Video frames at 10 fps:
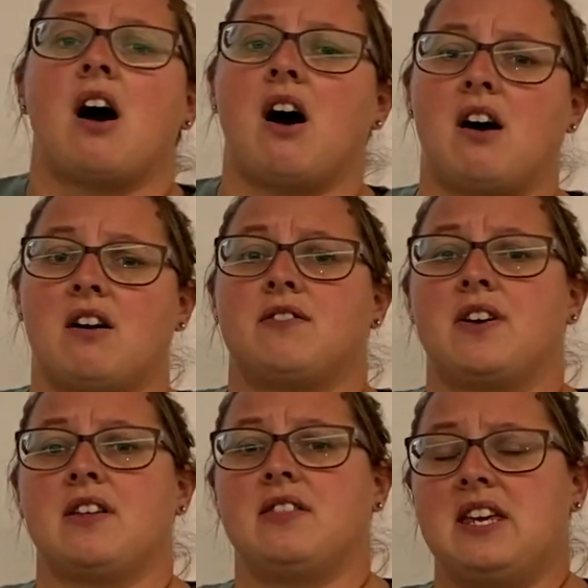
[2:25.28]
of
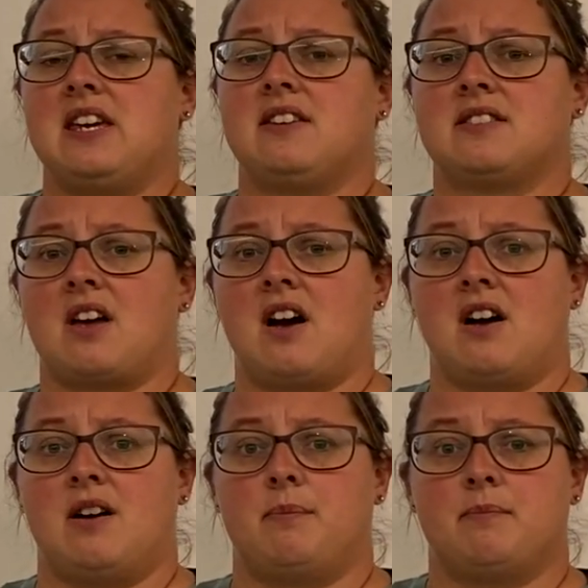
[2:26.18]
these
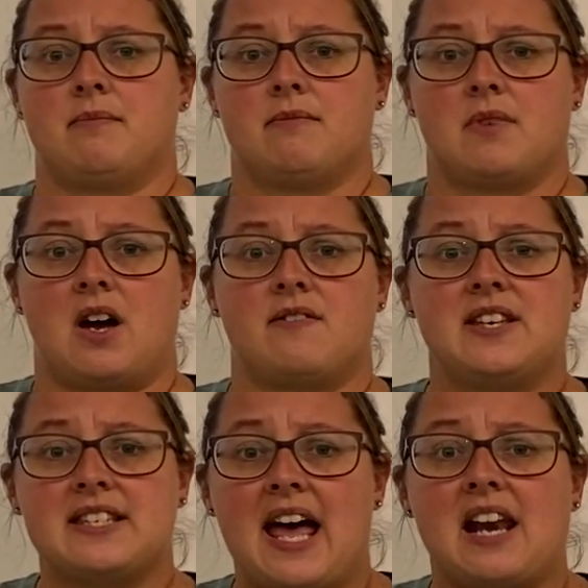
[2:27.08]

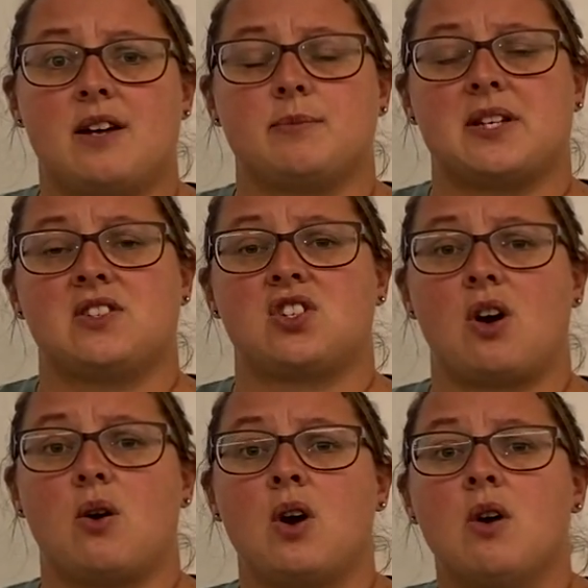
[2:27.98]
atoms. And
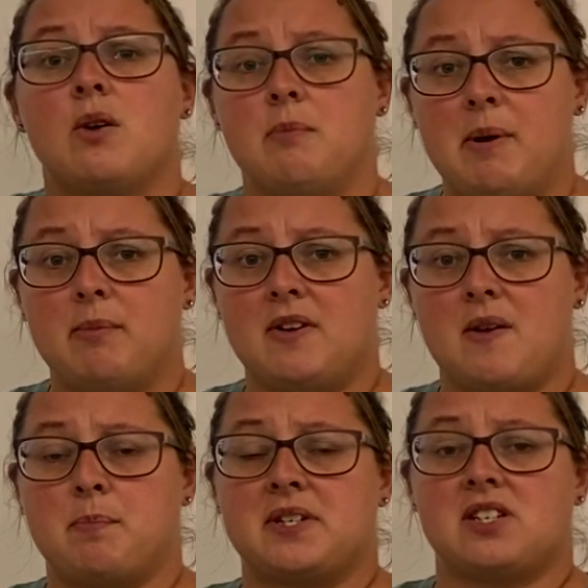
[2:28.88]
so remember
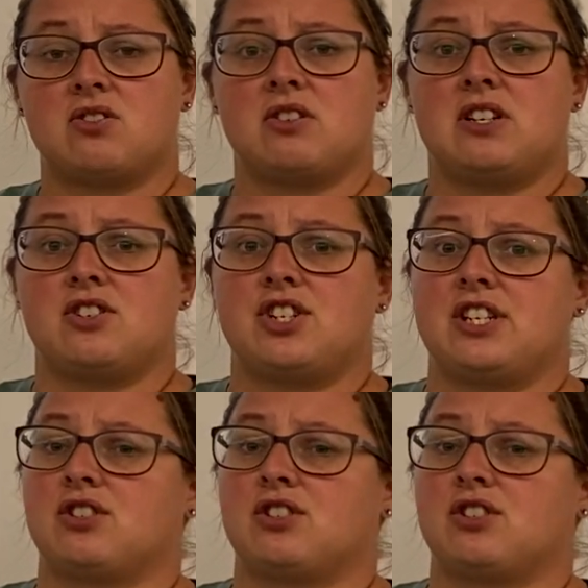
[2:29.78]
that potential energy is